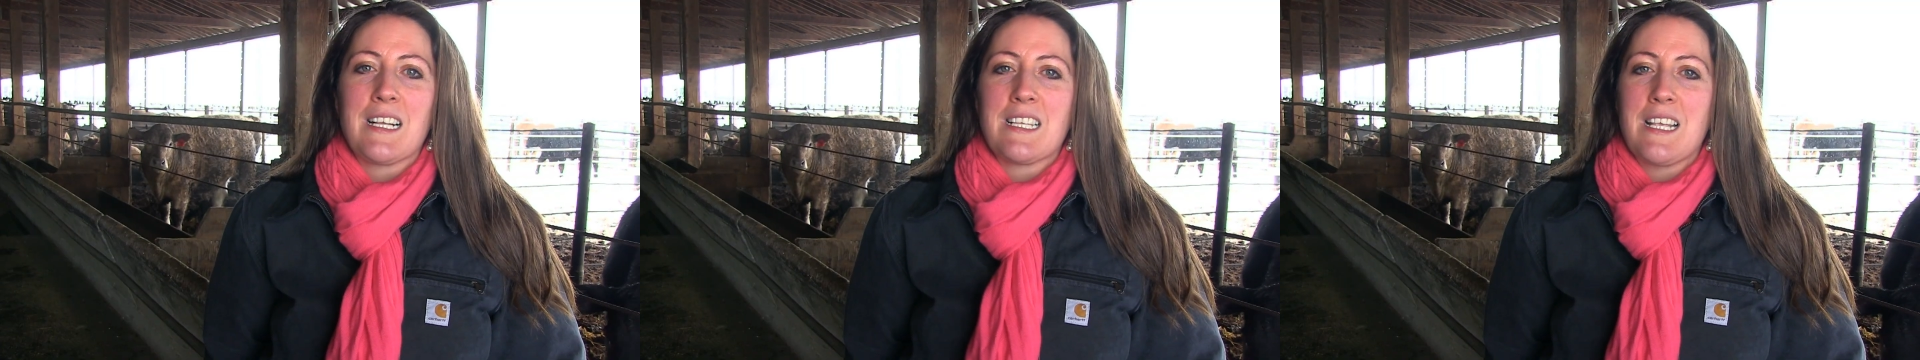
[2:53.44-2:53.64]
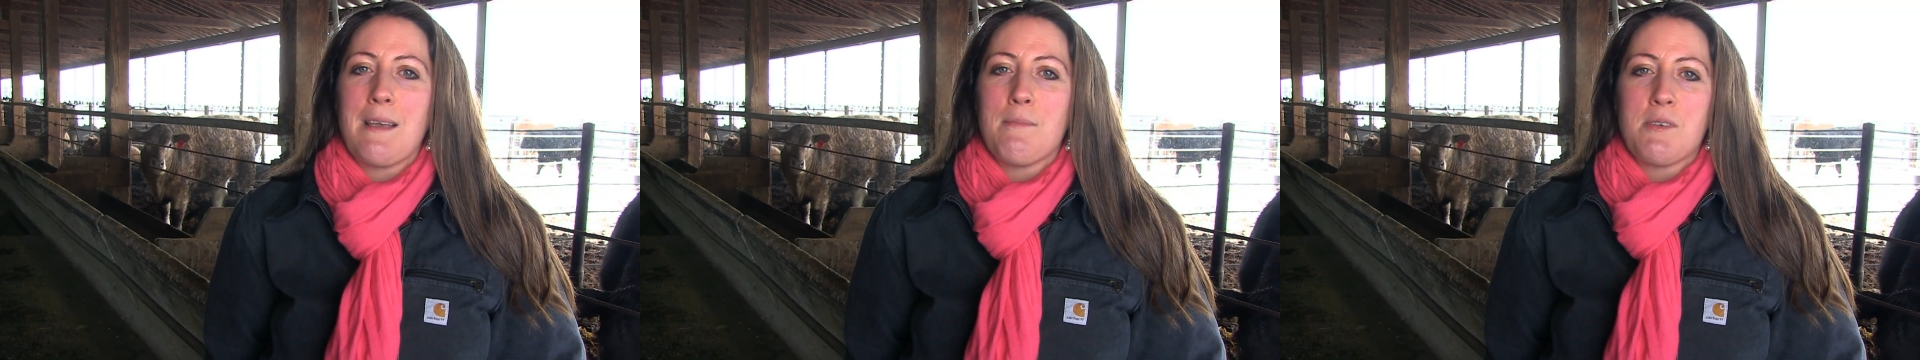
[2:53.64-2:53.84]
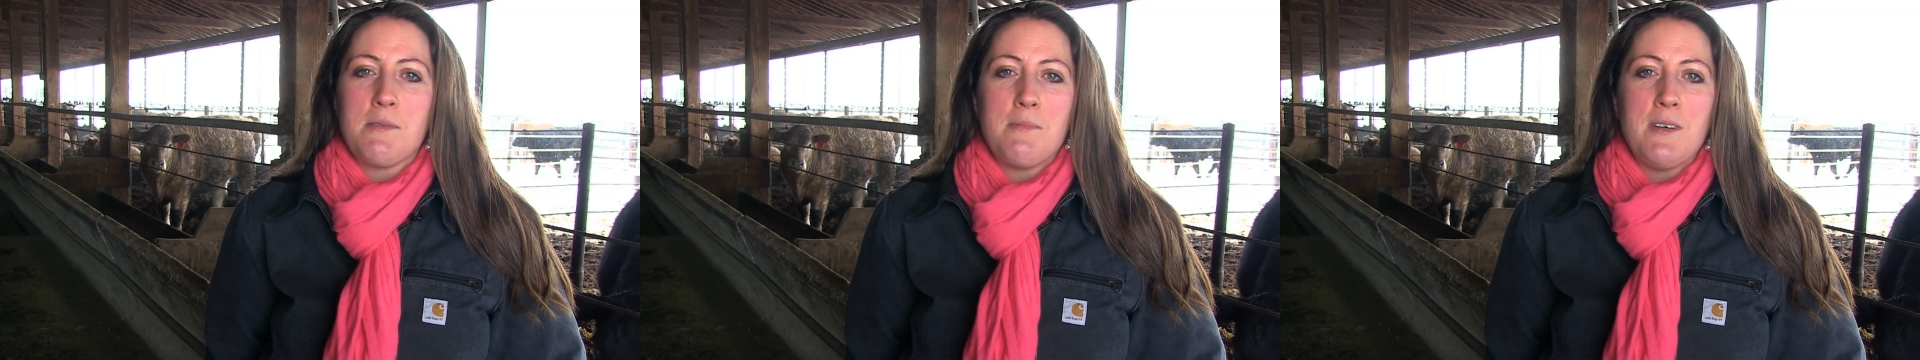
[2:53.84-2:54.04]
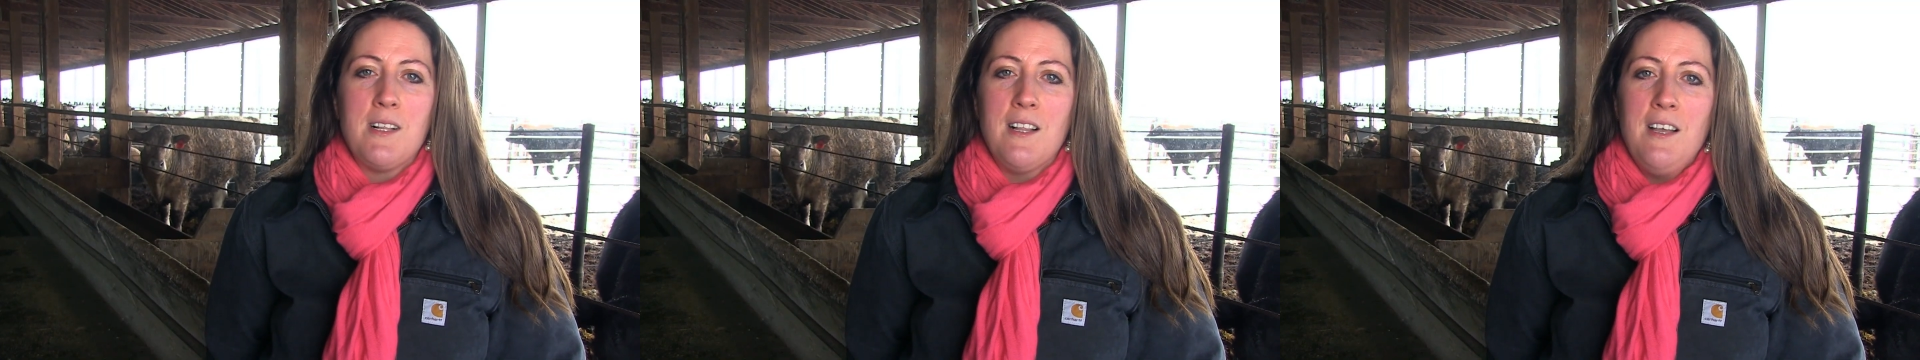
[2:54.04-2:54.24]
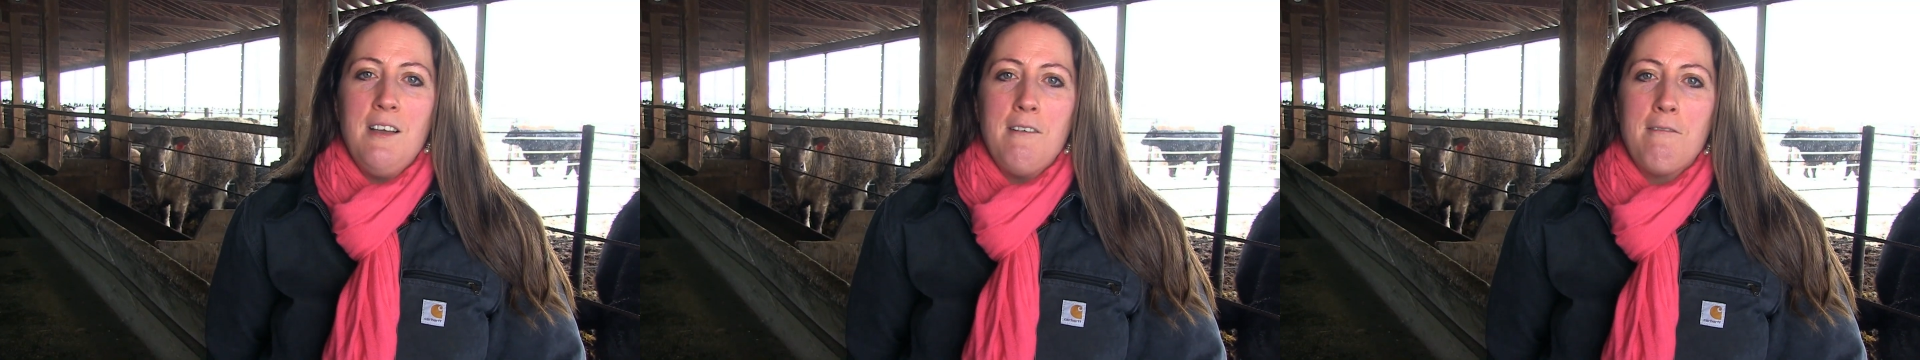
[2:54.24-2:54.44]

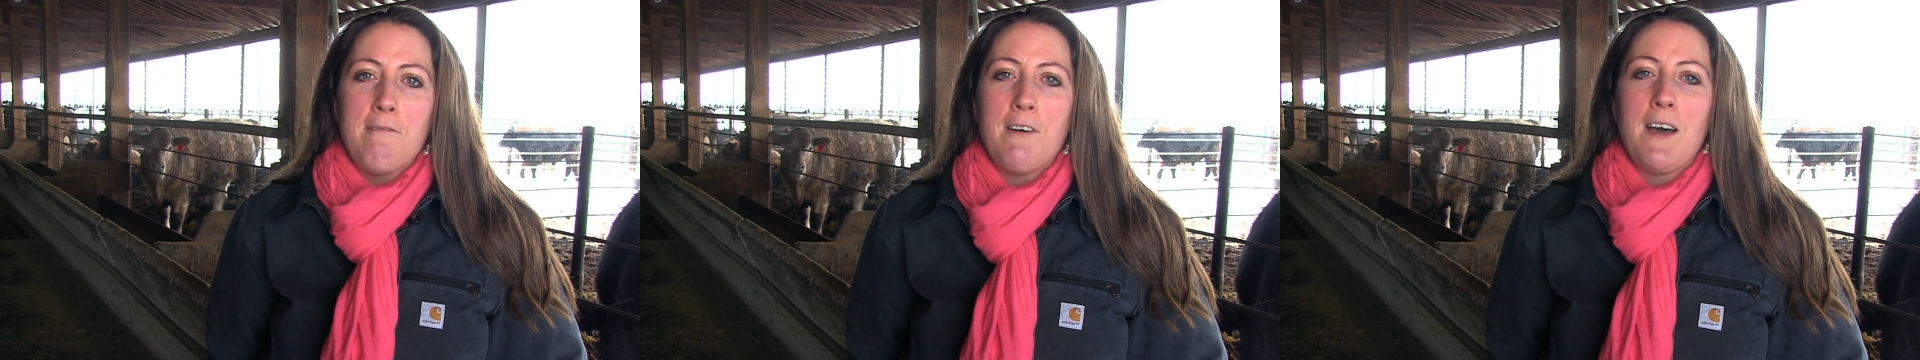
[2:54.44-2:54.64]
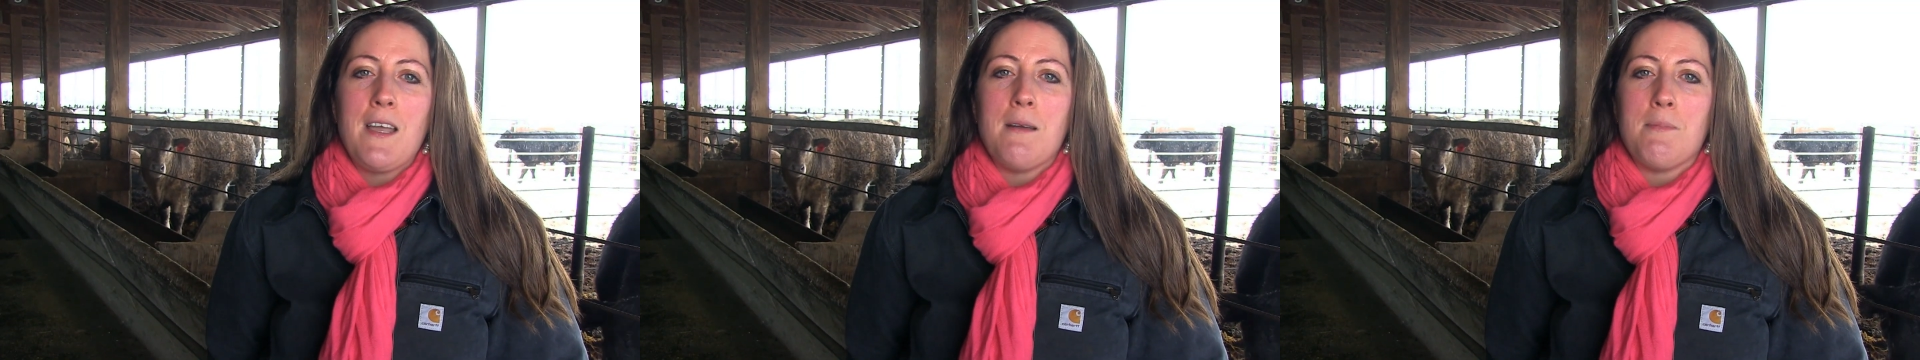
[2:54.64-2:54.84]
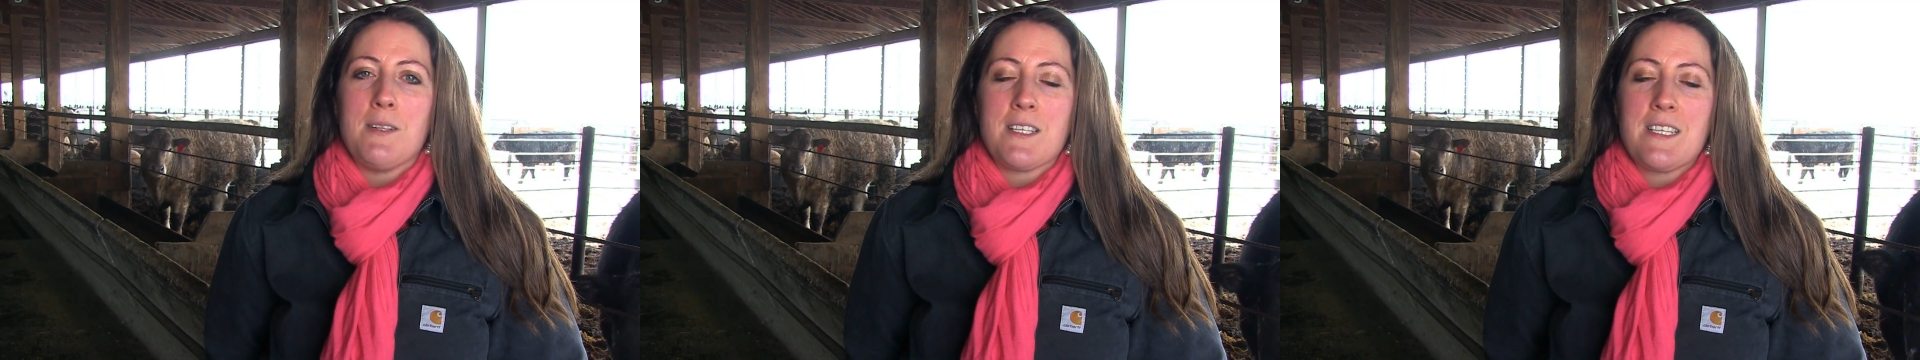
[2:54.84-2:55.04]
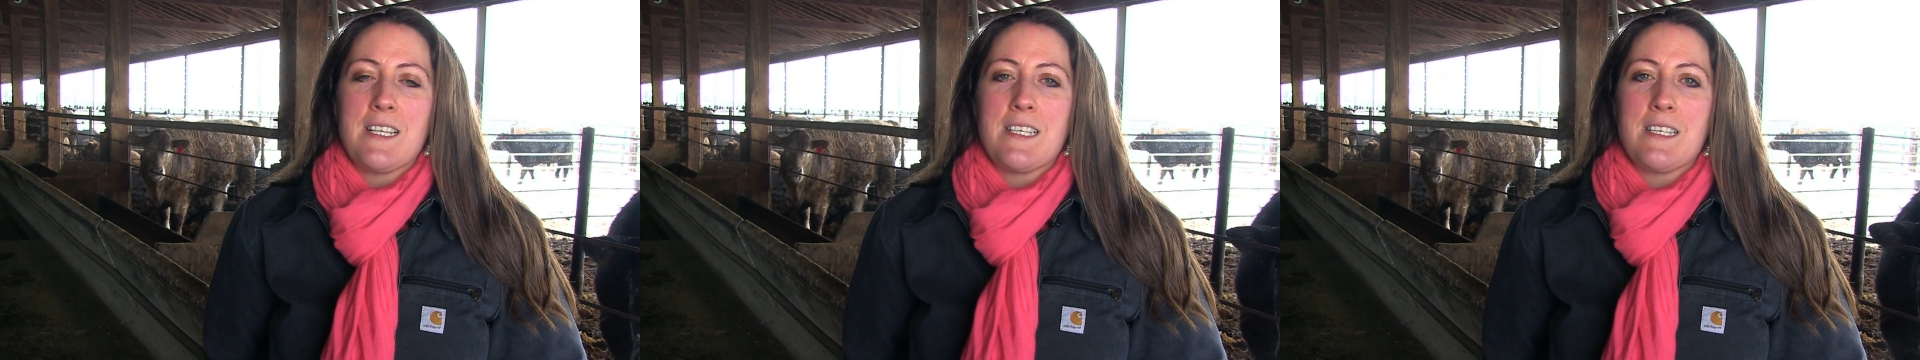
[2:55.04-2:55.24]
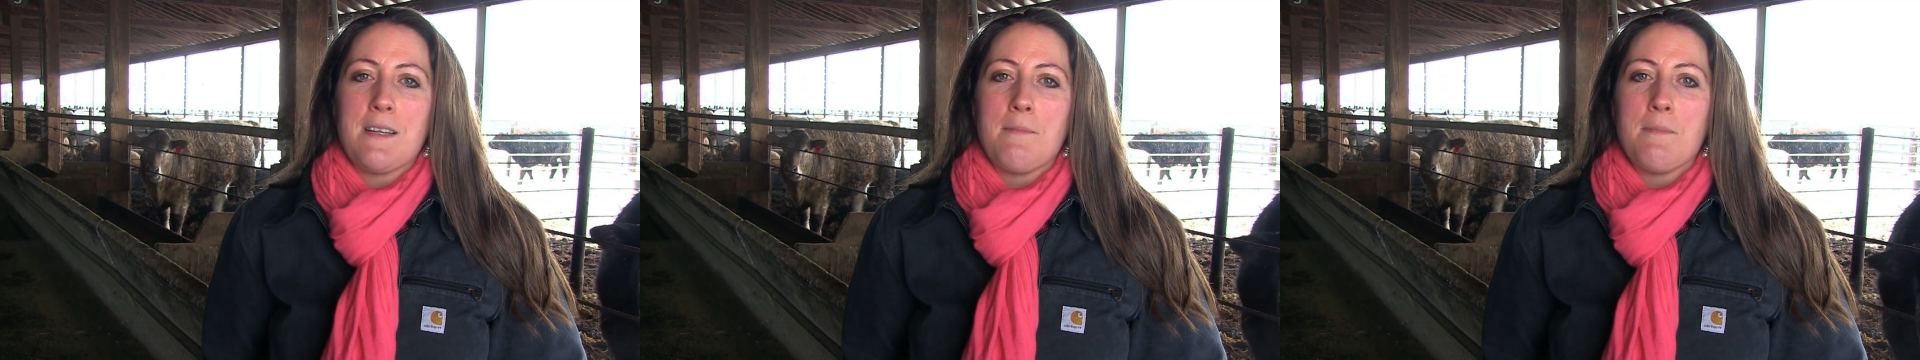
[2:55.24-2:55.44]
acceptable, viable
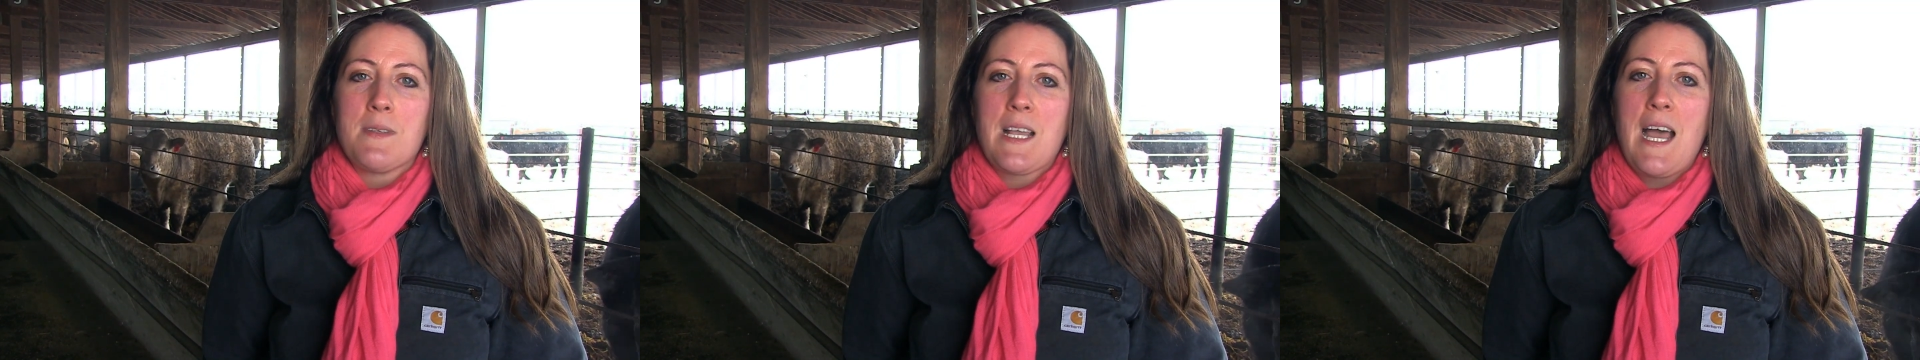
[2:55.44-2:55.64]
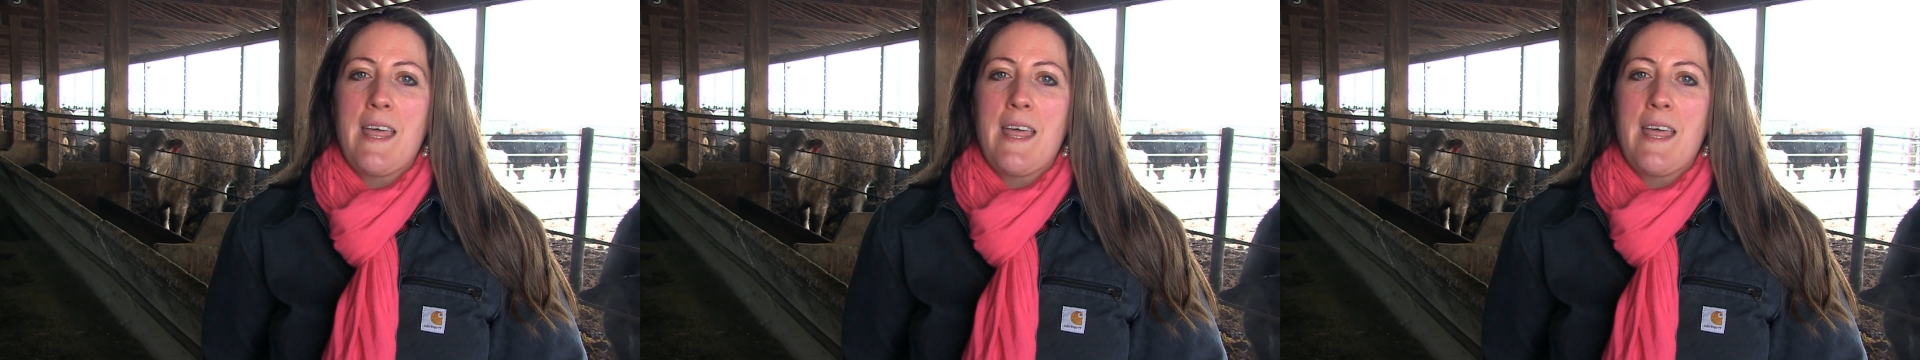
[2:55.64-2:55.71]
systems.